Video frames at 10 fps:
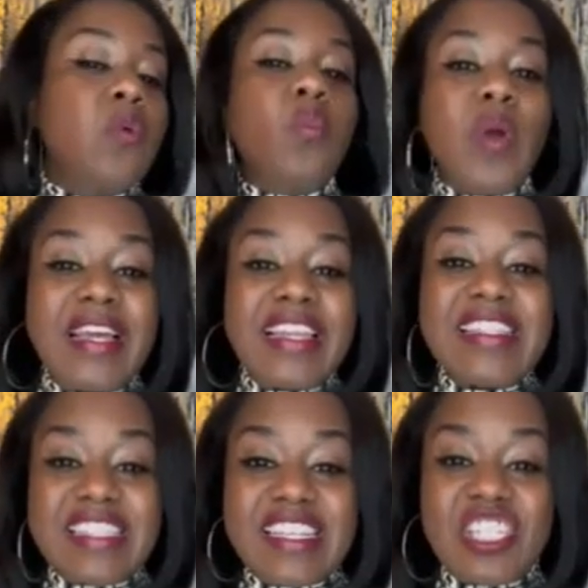weekly
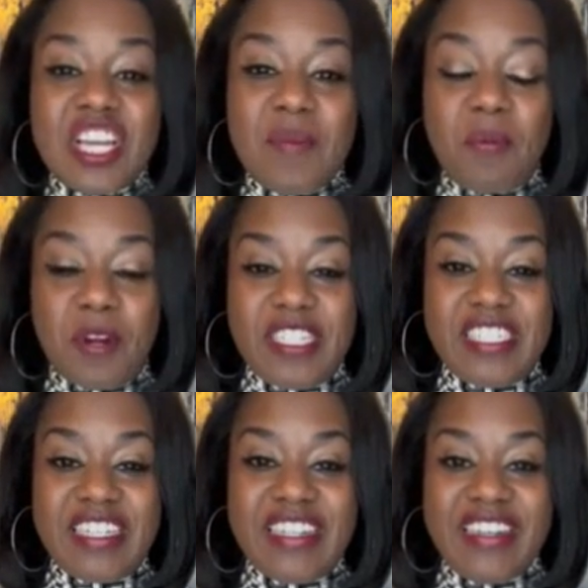teaching and
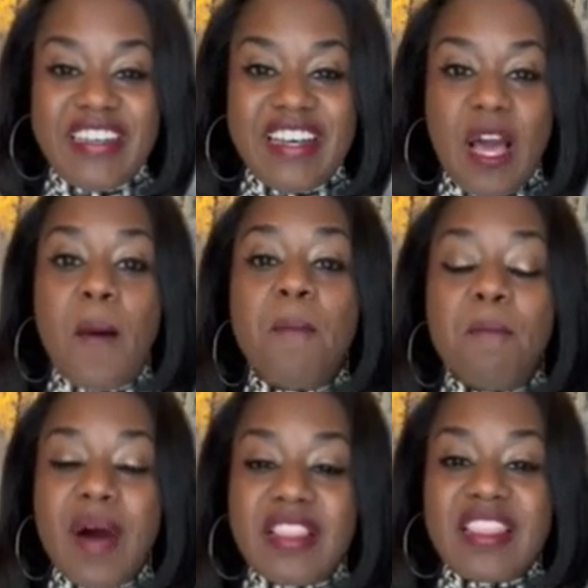preaching,
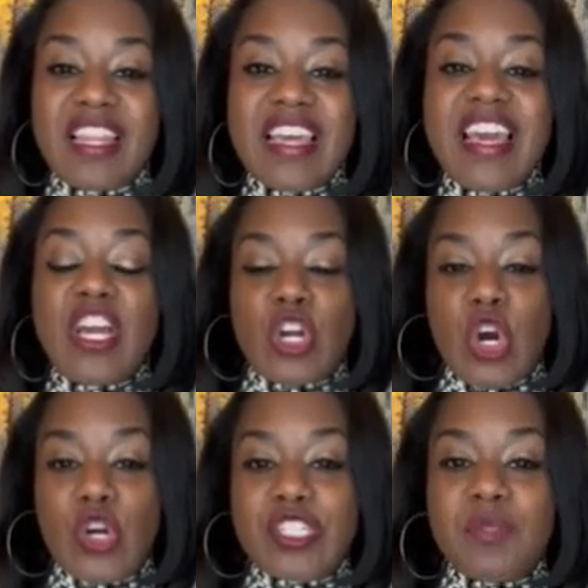monthly
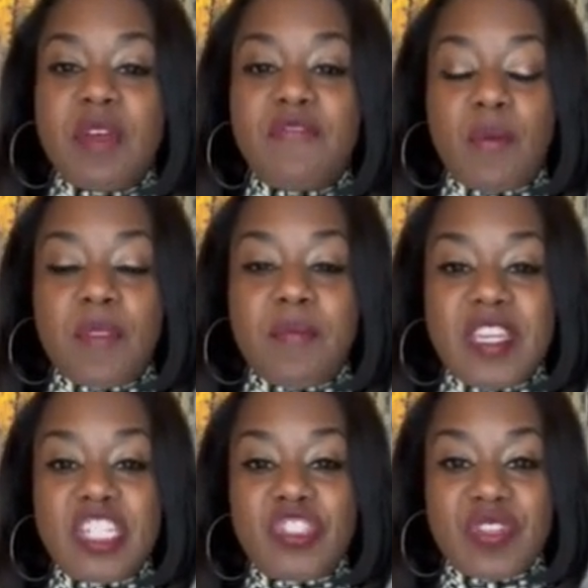encouragement from the
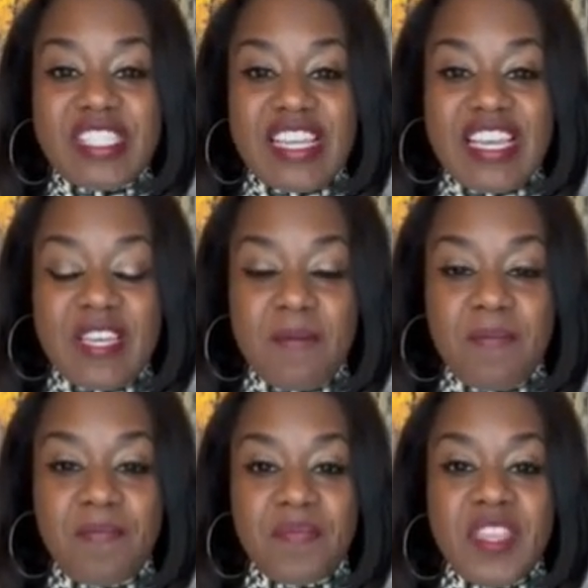ministry team.
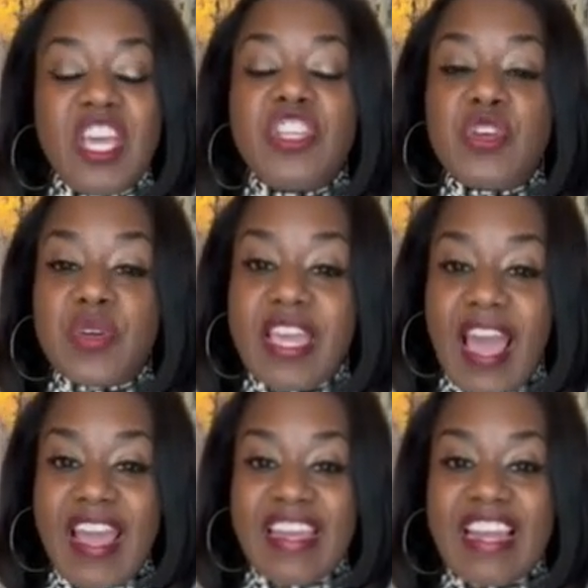You
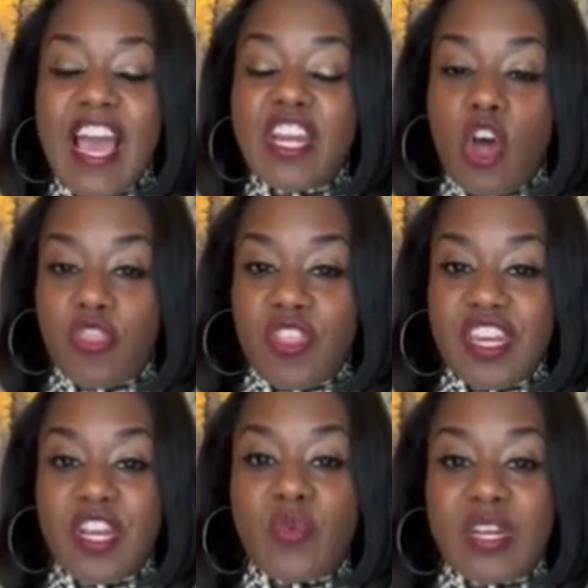gain an
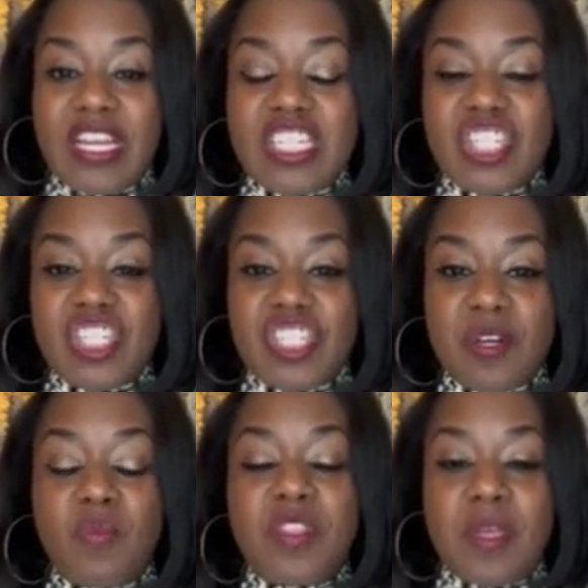authentic
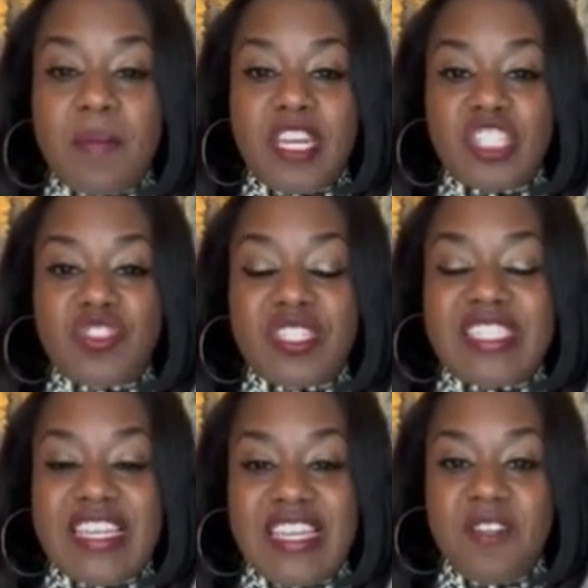relationship with the ministry
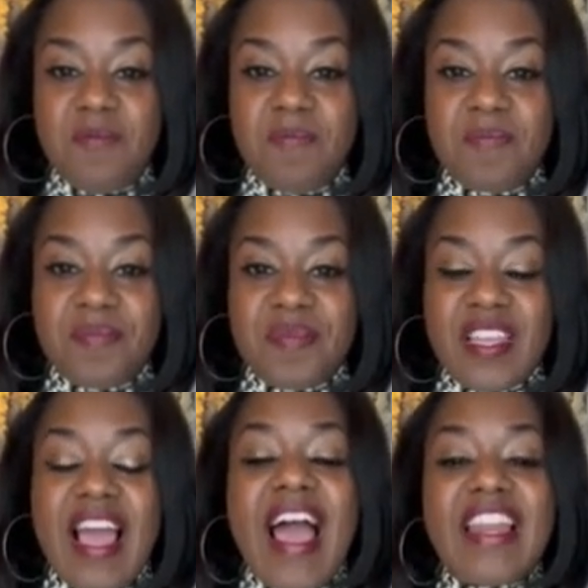team.
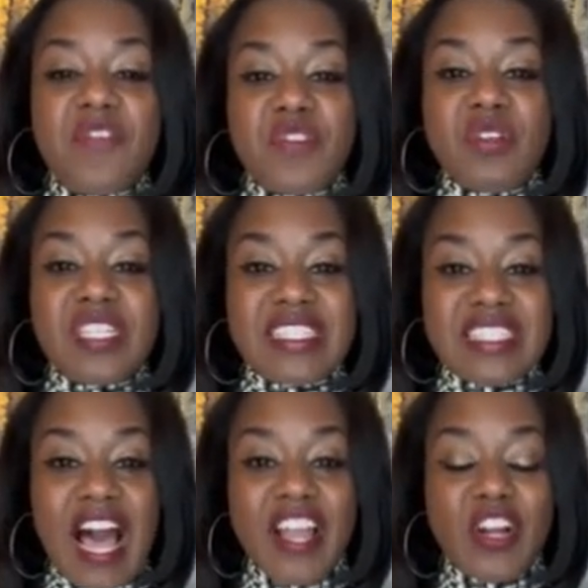And if you
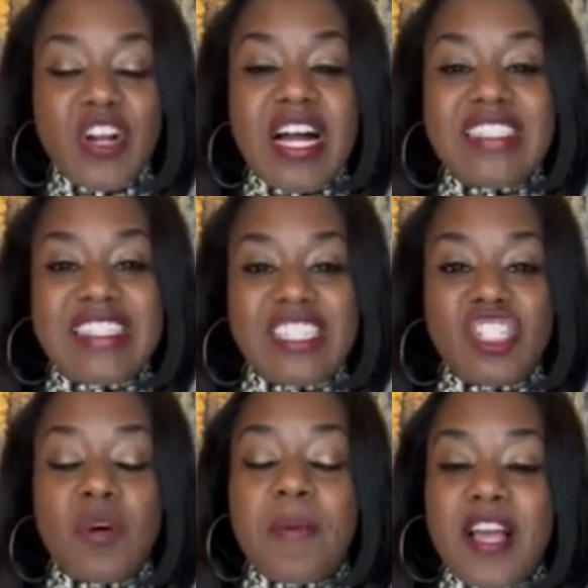desire
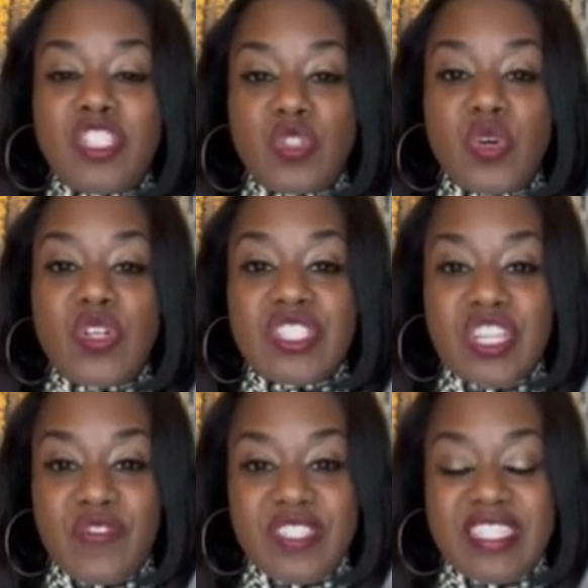additional pastoral
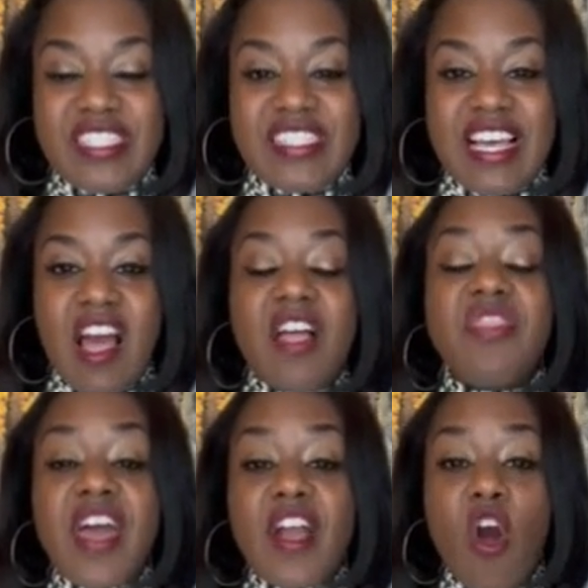services,
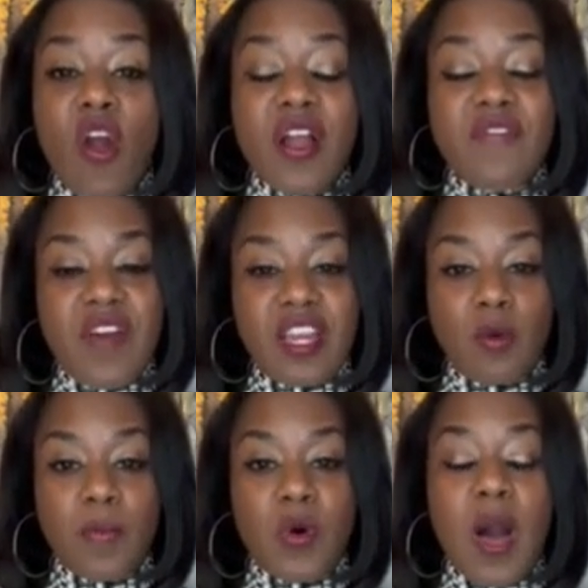they are
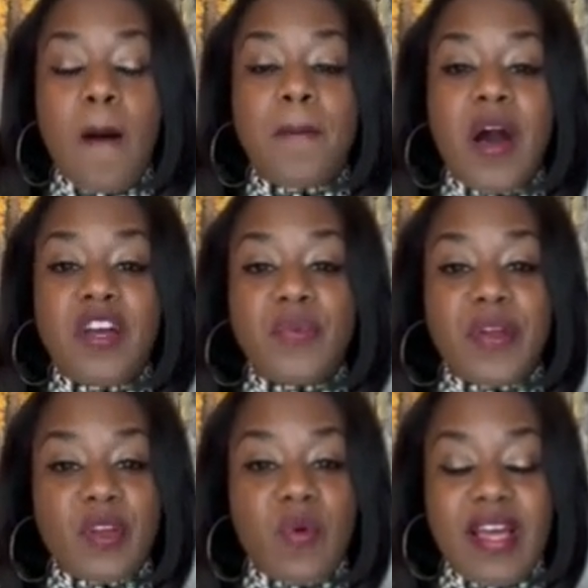available upon
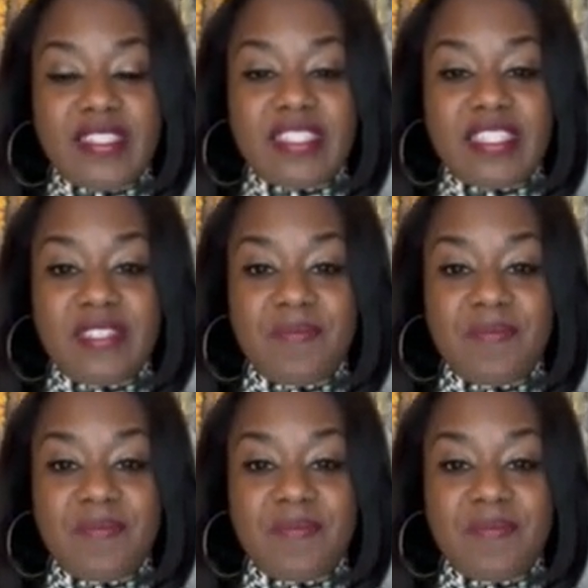request.